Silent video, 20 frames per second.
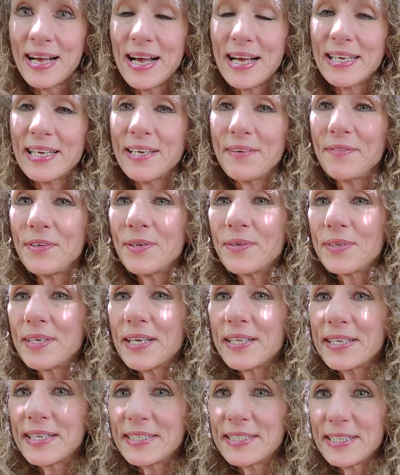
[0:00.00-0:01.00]
I'll give you
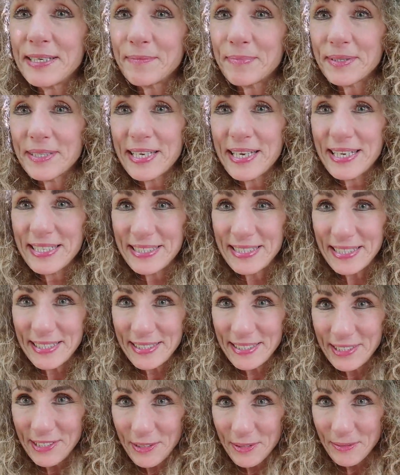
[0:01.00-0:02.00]
another example that has
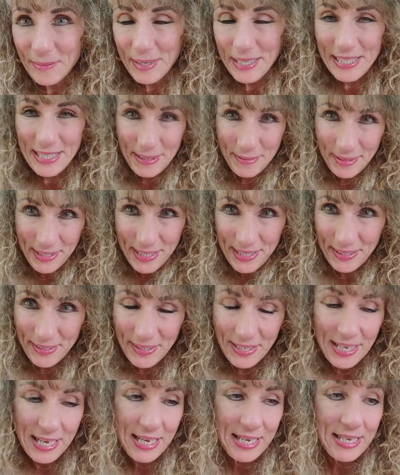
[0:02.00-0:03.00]
nothing to do with my neighbor now.
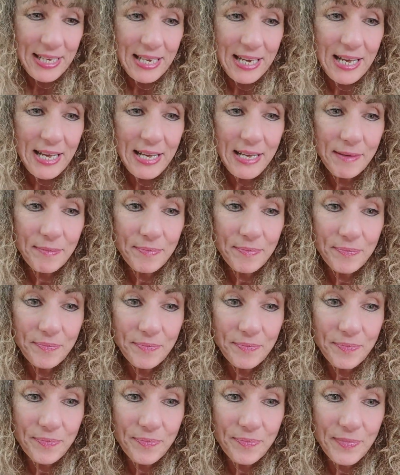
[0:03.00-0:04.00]

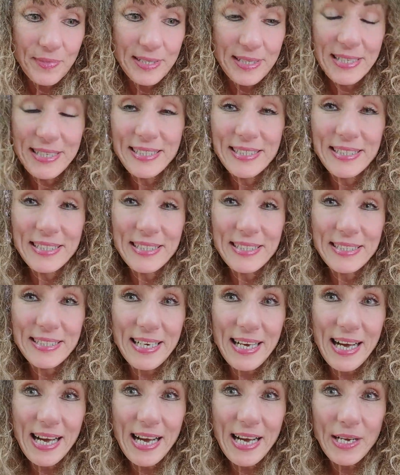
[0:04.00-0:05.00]
There's this
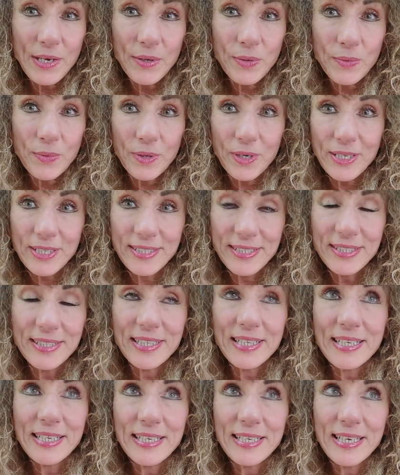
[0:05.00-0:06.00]
guy who works
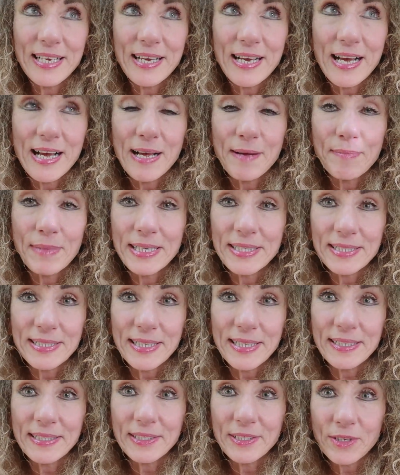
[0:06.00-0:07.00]
in my
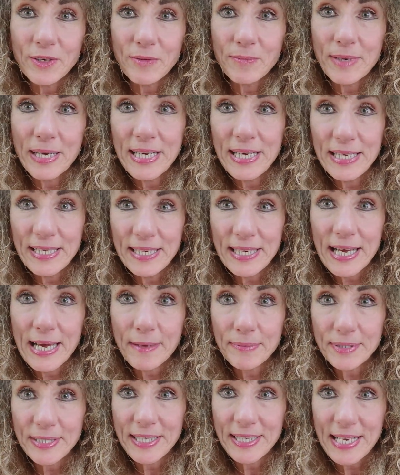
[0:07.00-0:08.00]
son's home, my
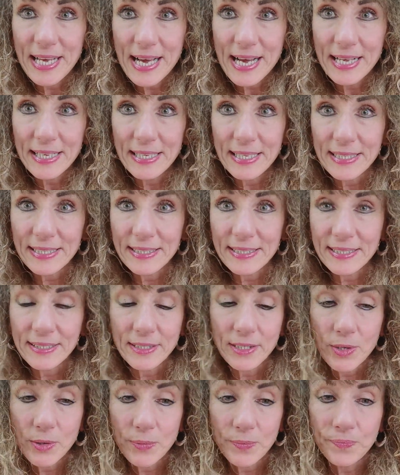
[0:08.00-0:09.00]
handicapped son
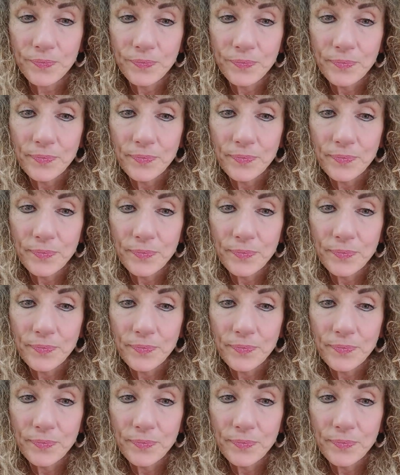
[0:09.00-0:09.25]
Alex's home.